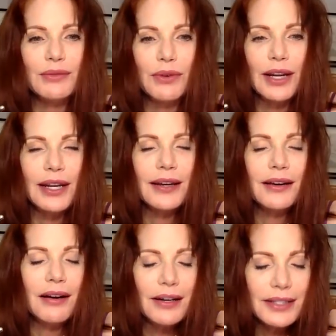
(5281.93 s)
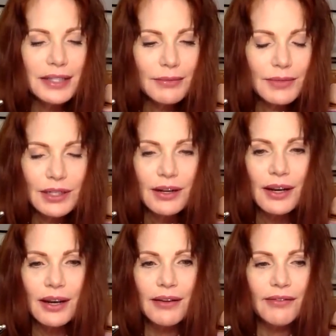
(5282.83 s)
we're getting accustomed to
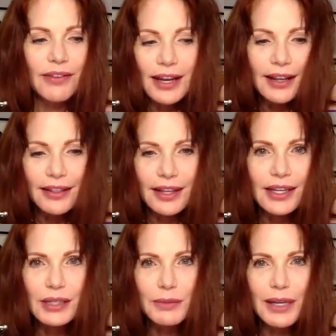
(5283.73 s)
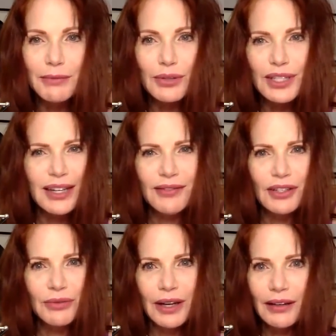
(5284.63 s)
fake things being perceived
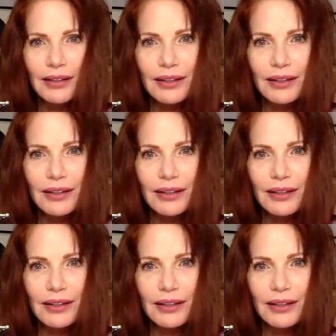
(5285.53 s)
as real.